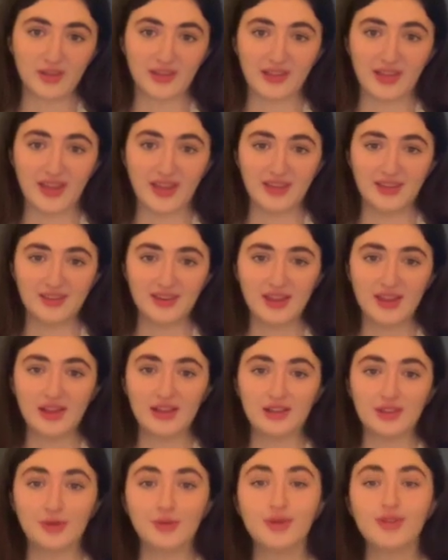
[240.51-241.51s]
land,
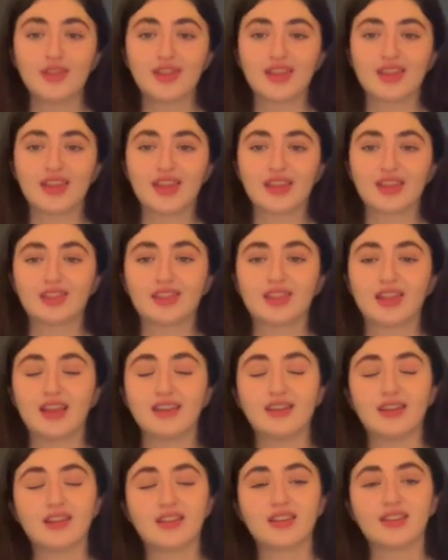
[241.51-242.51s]
Louis VI sent
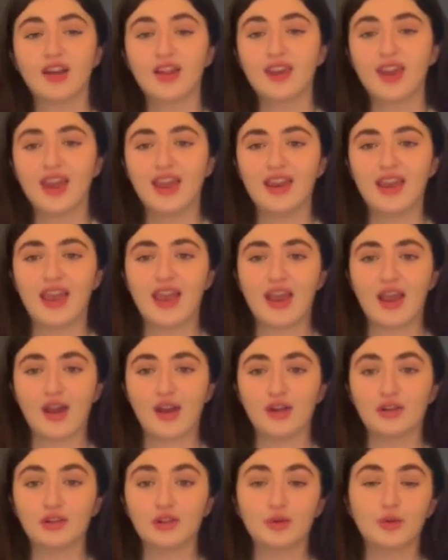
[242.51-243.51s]
his son and
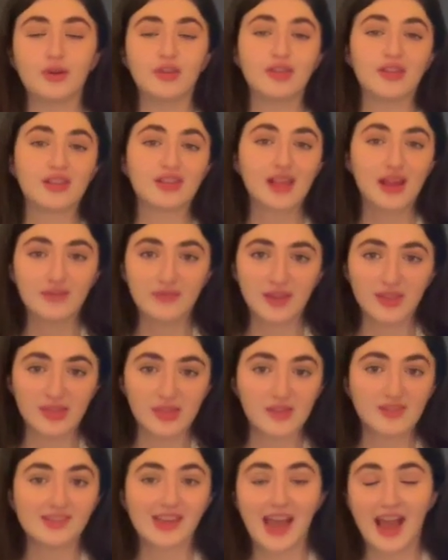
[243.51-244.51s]
heir, Louis
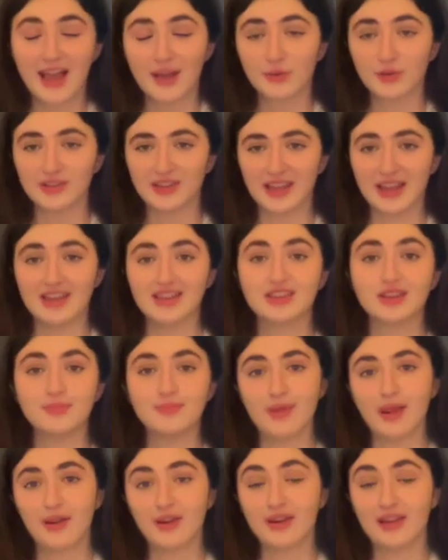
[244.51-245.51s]
VII, to Aquitaine to
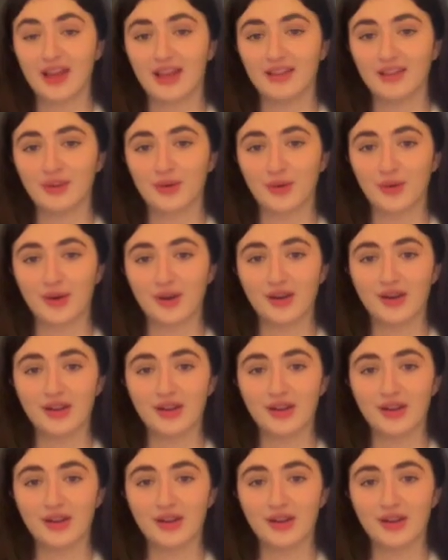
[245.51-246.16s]
marry Eleanor.